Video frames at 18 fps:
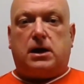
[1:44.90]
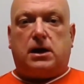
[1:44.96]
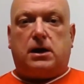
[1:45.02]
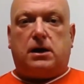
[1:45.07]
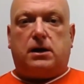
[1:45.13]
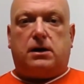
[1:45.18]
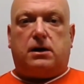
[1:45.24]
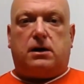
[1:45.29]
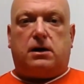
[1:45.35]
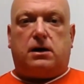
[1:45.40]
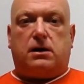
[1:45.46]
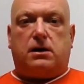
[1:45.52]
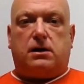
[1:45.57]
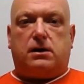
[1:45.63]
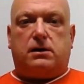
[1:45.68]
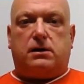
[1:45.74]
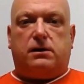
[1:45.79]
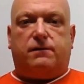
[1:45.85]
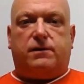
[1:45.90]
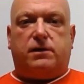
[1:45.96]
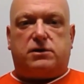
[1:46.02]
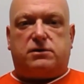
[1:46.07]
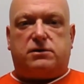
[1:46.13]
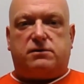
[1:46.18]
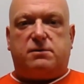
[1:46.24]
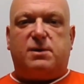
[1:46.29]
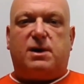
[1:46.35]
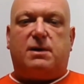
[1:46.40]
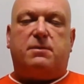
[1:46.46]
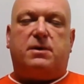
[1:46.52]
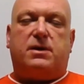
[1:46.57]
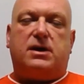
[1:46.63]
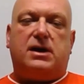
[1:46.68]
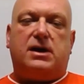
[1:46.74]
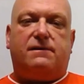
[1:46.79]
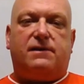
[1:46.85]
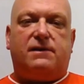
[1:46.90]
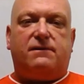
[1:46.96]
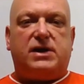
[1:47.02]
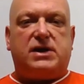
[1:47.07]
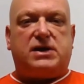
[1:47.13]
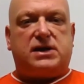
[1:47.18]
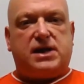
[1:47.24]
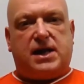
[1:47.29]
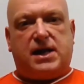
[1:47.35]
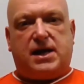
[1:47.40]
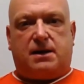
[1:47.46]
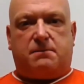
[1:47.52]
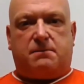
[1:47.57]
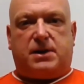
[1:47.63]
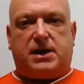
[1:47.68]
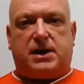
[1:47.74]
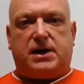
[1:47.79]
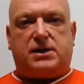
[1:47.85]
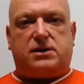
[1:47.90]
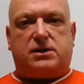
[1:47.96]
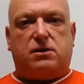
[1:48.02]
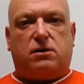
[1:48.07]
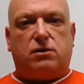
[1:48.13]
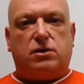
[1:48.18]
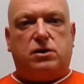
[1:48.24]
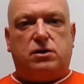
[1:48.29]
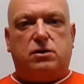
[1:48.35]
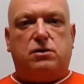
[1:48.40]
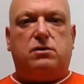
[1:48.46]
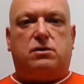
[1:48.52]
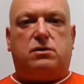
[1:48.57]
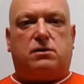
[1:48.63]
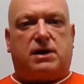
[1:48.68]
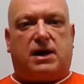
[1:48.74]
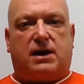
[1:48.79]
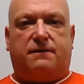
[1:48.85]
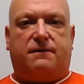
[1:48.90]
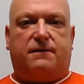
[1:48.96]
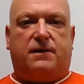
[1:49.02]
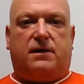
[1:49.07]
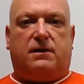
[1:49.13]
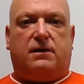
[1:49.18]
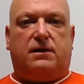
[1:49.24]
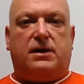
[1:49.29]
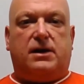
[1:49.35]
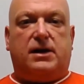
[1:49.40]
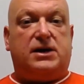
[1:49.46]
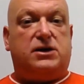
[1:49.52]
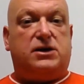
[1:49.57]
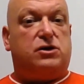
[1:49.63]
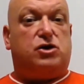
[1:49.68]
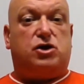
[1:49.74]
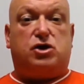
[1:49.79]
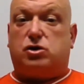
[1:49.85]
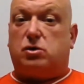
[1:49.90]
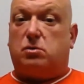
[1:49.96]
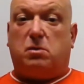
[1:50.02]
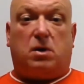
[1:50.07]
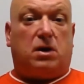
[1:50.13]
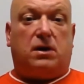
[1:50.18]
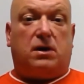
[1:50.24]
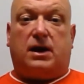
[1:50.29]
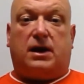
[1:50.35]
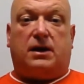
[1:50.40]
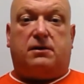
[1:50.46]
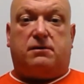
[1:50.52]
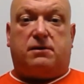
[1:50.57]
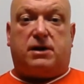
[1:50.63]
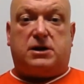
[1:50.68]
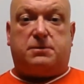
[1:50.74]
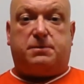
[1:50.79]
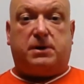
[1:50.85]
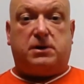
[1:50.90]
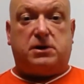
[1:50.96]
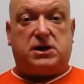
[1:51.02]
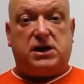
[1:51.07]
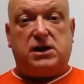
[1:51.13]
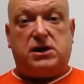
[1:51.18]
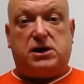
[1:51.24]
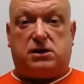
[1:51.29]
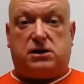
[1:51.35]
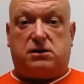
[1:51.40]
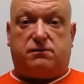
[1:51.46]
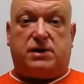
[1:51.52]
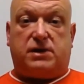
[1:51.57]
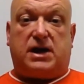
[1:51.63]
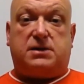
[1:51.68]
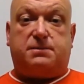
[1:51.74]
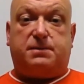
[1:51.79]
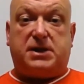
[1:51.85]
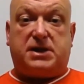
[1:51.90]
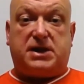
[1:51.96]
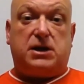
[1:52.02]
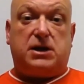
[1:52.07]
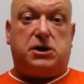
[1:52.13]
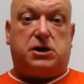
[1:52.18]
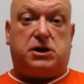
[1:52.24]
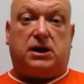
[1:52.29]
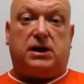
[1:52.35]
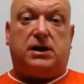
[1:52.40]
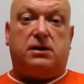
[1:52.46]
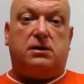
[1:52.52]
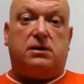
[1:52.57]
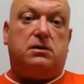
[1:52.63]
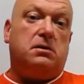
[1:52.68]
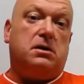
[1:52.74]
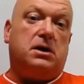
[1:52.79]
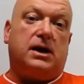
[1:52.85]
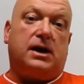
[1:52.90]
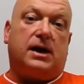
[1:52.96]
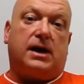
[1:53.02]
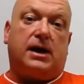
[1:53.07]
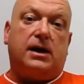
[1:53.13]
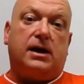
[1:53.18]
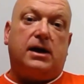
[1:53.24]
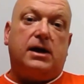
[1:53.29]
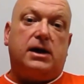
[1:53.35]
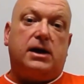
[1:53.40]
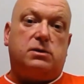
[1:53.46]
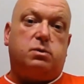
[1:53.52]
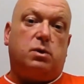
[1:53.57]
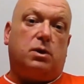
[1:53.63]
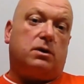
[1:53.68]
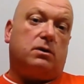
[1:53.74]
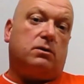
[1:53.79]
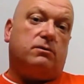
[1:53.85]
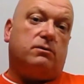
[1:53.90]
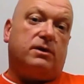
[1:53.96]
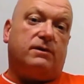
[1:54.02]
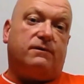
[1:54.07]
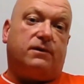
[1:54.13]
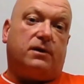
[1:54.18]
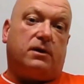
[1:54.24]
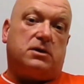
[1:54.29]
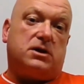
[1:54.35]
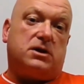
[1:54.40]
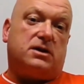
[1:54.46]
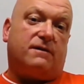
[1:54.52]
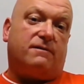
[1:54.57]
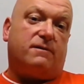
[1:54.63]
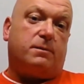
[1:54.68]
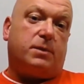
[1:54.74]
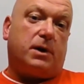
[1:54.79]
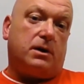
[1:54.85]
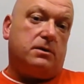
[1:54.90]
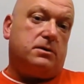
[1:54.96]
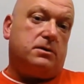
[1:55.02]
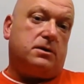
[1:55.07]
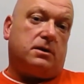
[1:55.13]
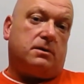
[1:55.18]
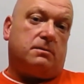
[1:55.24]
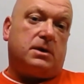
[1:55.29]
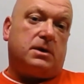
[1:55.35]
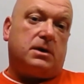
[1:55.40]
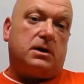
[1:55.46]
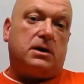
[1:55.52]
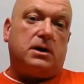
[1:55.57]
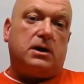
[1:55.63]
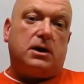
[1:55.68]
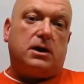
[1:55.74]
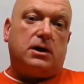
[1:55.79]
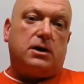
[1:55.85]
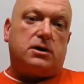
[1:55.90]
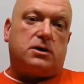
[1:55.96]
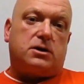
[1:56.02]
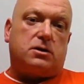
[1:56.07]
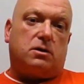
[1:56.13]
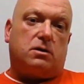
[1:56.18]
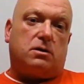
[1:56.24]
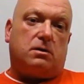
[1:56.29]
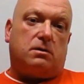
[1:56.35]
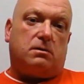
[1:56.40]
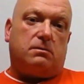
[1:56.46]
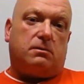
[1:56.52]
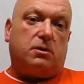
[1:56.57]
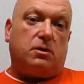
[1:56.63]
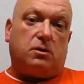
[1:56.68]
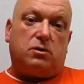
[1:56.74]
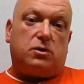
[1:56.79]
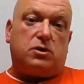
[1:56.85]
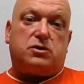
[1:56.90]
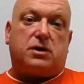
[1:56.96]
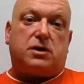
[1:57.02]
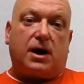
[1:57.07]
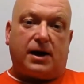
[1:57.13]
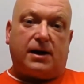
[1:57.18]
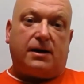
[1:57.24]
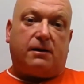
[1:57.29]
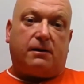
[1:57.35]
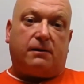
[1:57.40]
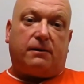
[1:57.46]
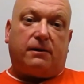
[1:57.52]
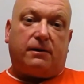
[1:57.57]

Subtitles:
Now, you've got to remember that even if it's named, it's not you they're after. It's just someone at that address, because each address, potentially in the UK, is worth £147 to them. So they're going to try it on.